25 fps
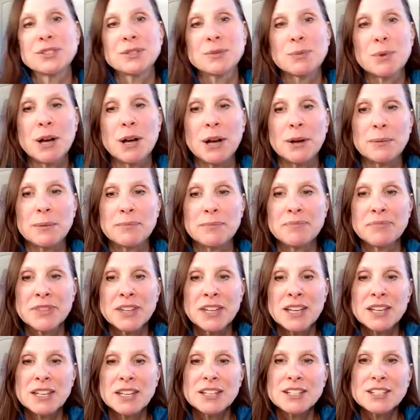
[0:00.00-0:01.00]
as well.
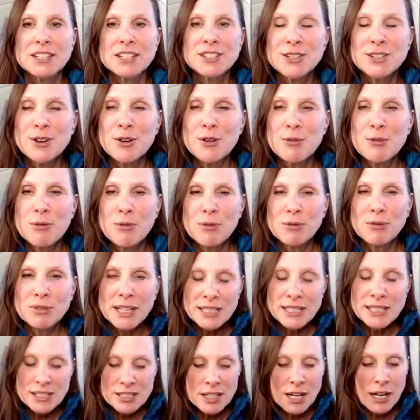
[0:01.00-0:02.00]
So
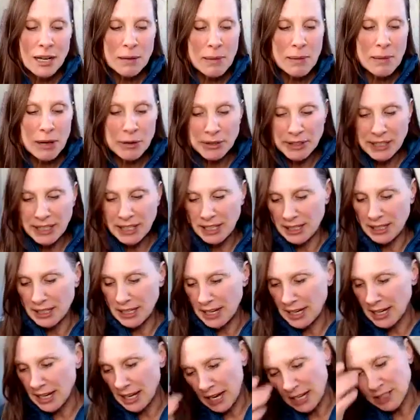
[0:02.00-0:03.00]
let's talk about ghee.
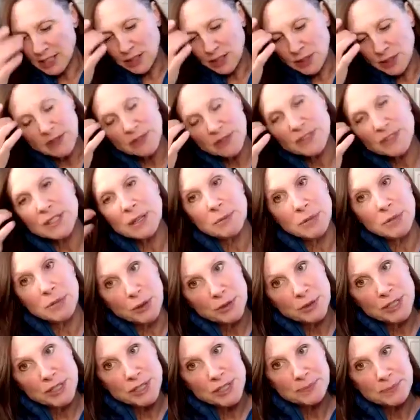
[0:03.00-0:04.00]
And I do have some
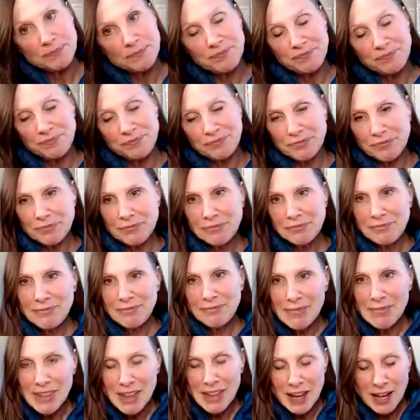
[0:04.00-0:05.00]
notes.
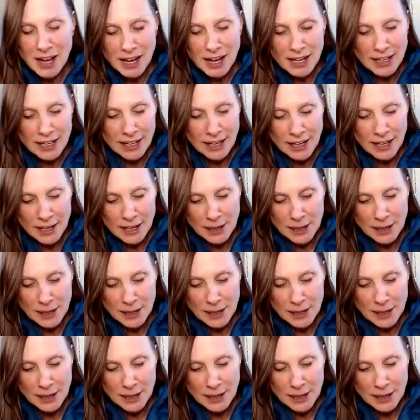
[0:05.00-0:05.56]
Ghee